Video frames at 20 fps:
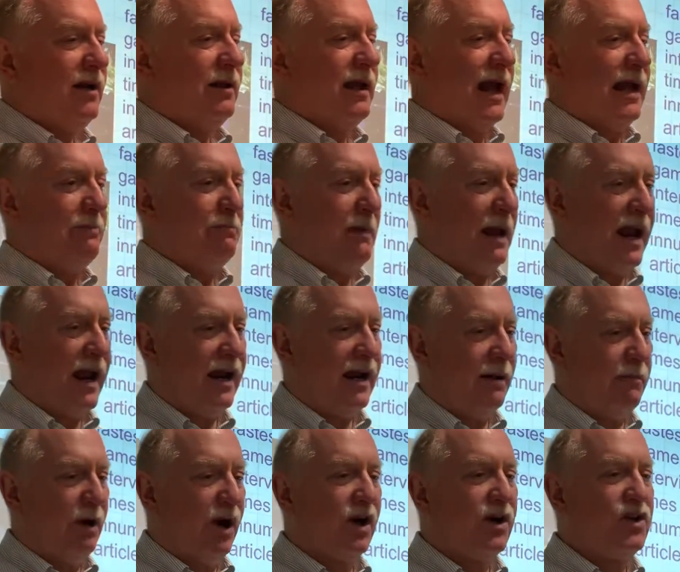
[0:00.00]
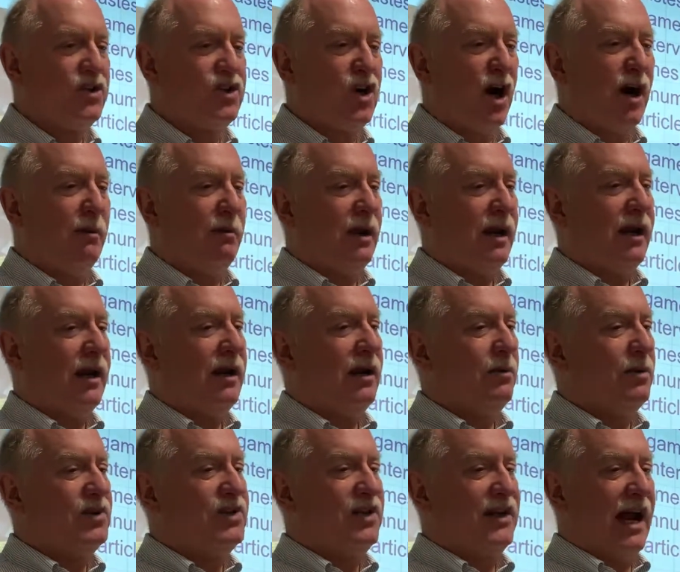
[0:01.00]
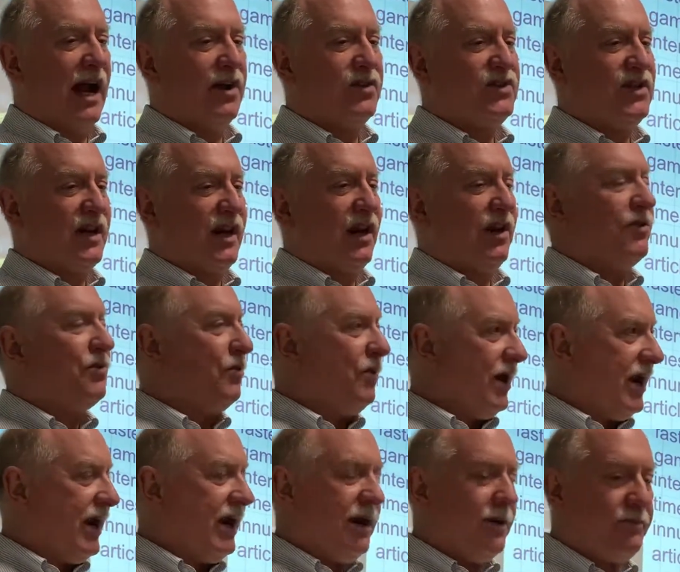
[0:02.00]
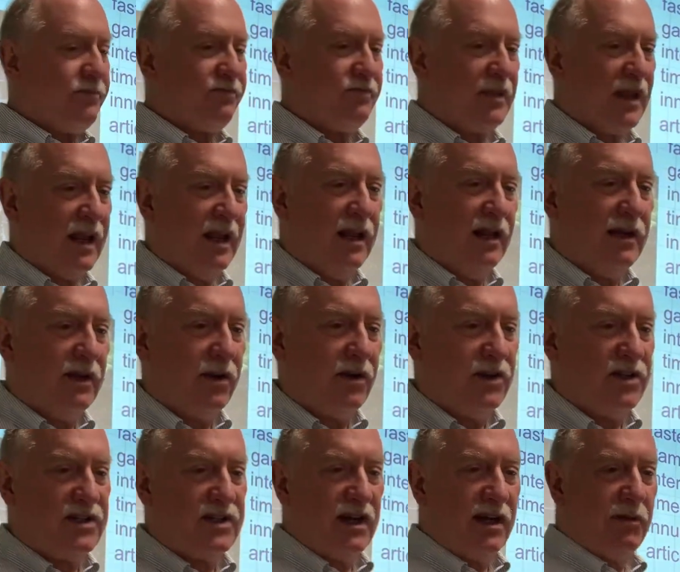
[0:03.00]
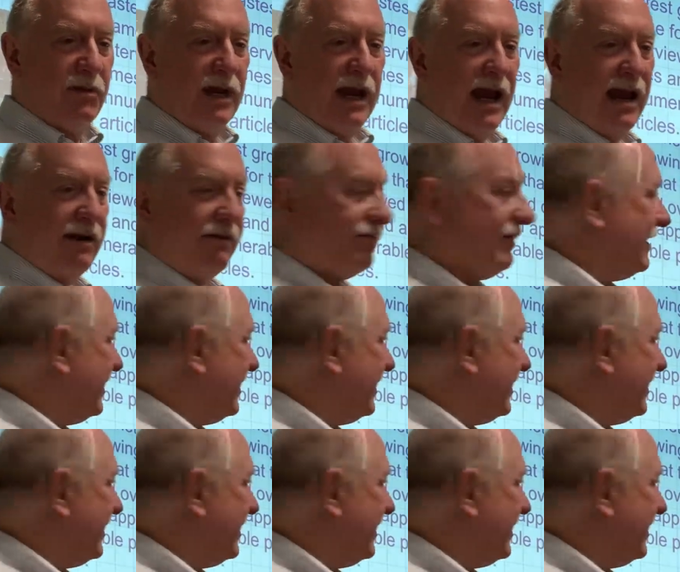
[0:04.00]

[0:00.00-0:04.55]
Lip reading: at May, America's Army was announced at E3. You can see we have